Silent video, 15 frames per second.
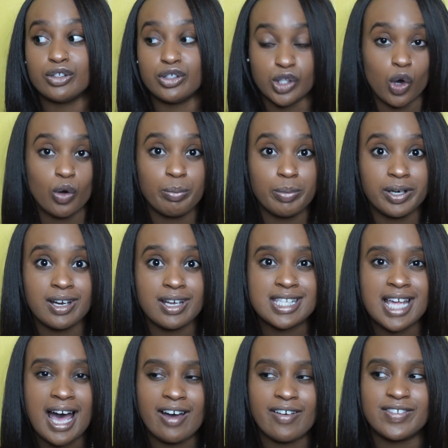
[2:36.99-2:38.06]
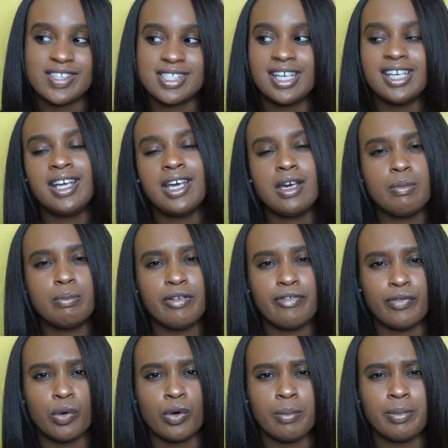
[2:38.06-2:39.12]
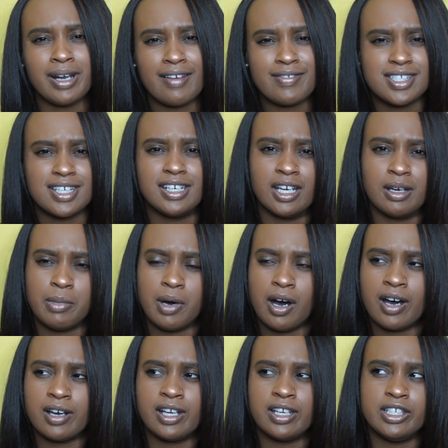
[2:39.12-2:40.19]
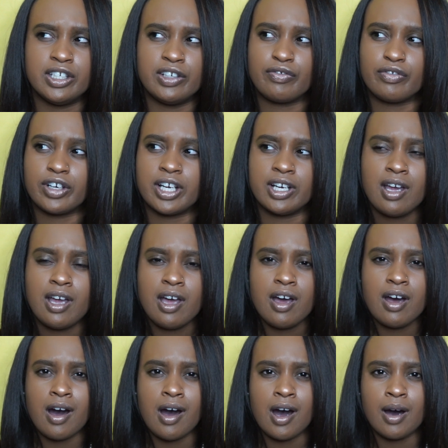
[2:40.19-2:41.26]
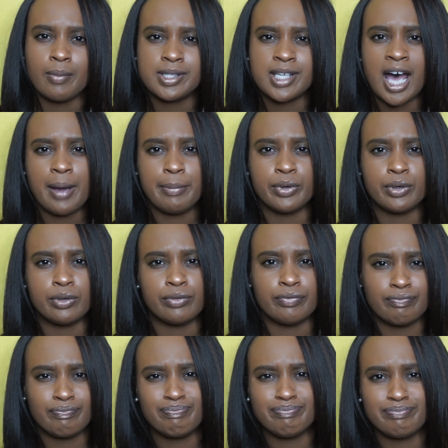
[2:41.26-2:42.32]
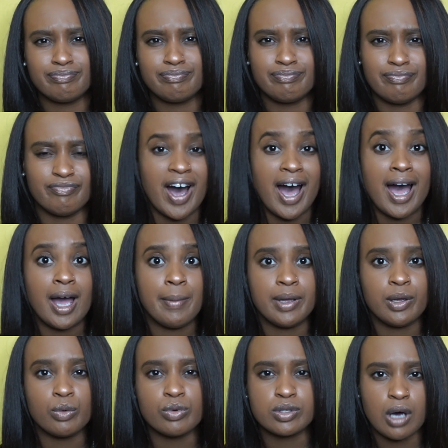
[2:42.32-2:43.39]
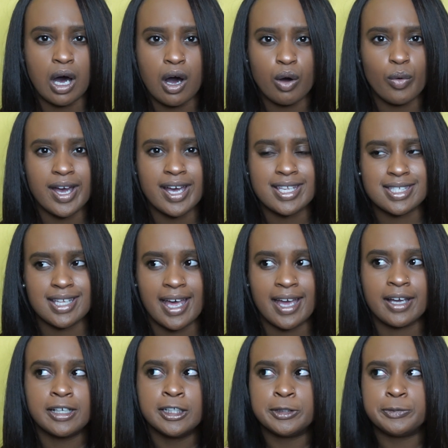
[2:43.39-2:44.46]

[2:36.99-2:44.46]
dope because I've seen him before, but I've seen him on a different type of vibe. It was always like